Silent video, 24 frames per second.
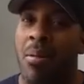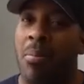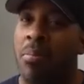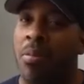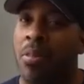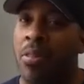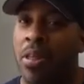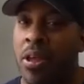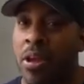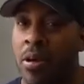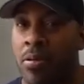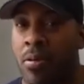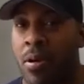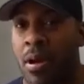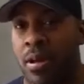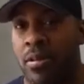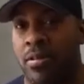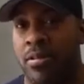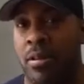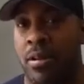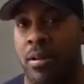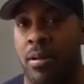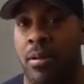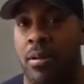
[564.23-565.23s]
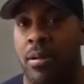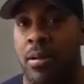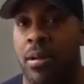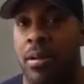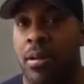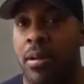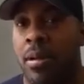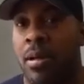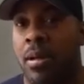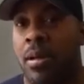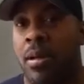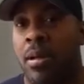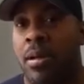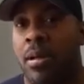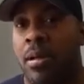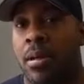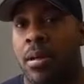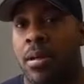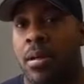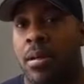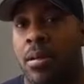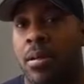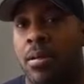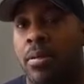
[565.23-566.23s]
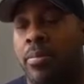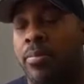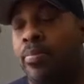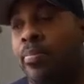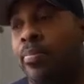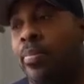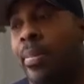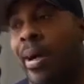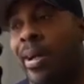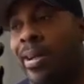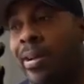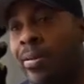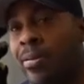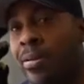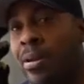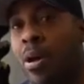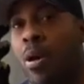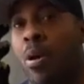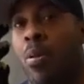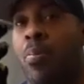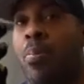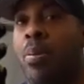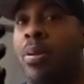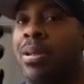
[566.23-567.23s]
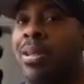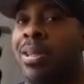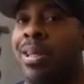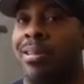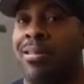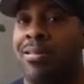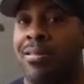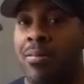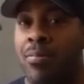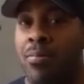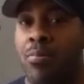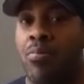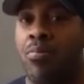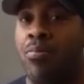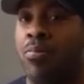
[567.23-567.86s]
I'm theorizing. I don't know, but this